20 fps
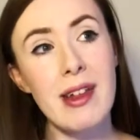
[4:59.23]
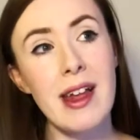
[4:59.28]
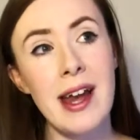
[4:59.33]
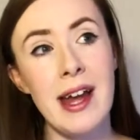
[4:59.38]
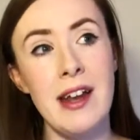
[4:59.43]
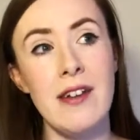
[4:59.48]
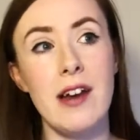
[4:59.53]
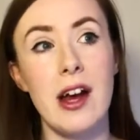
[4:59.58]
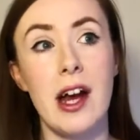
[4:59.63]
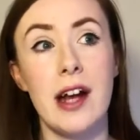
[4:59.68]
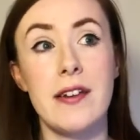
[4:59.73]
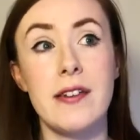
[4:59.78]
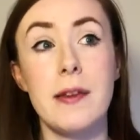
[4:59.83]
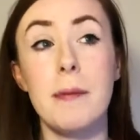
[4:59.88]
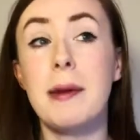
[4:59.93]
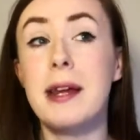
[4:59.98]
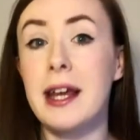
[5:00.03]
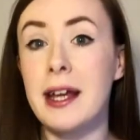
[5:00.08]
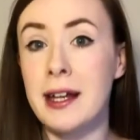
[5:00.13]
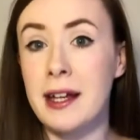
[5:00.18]
At the
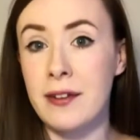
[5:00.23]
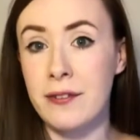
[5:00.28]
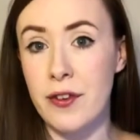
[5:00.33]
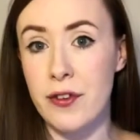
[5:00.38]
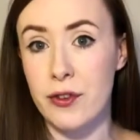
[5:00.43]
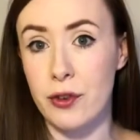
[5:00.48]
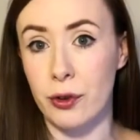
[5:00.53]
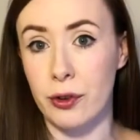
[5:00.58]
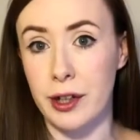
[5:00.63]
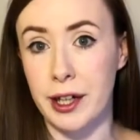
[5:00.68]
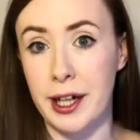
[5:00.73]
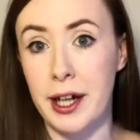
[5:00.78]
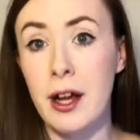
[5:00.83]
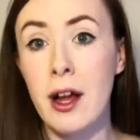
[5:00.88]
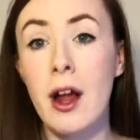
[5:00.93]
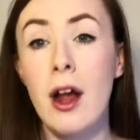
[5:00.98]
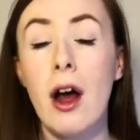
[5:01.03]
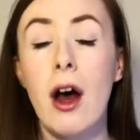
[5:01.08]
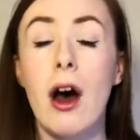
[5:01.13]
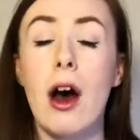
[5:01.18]
beginning of the story,
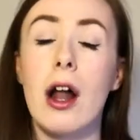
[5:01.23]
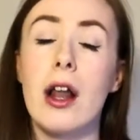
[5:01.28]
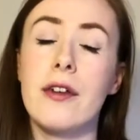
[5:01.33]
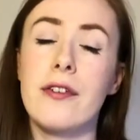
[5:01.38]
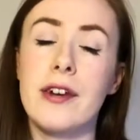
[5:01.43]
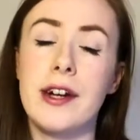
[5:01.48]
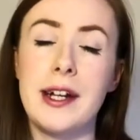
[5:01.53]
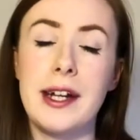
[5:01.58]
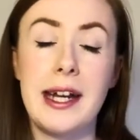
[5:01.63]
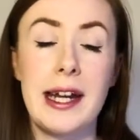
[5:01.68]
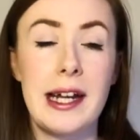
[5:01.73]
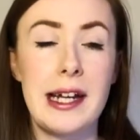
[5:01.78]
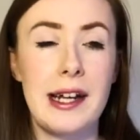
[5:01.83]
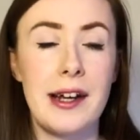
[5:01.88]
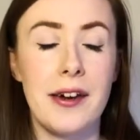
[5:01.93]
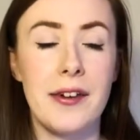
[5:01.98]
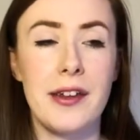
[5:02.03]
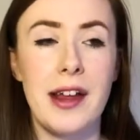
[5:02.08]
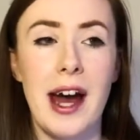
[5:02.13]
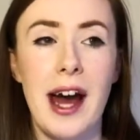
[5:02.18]
Oliver and
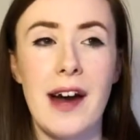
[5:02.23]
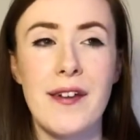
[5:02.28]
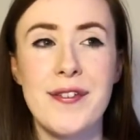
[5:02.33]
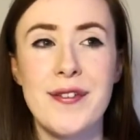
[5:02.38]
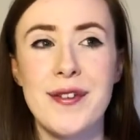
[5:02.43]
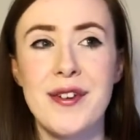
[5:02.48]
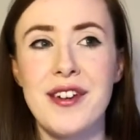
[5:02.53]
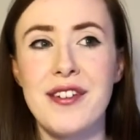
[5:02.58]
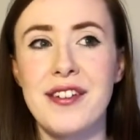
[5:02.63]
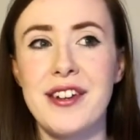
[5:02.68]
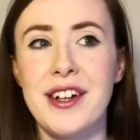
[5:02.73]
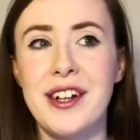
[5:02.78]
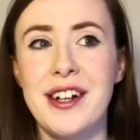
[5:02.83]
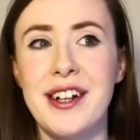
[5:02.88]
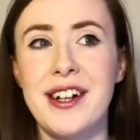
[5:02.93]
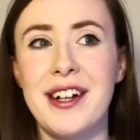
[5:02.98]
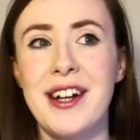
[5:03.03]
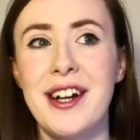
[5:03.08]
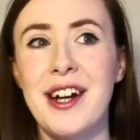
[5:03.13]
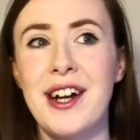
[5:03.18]
Elio, they have sort of
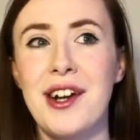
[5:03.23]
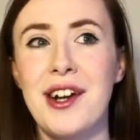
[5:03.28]
a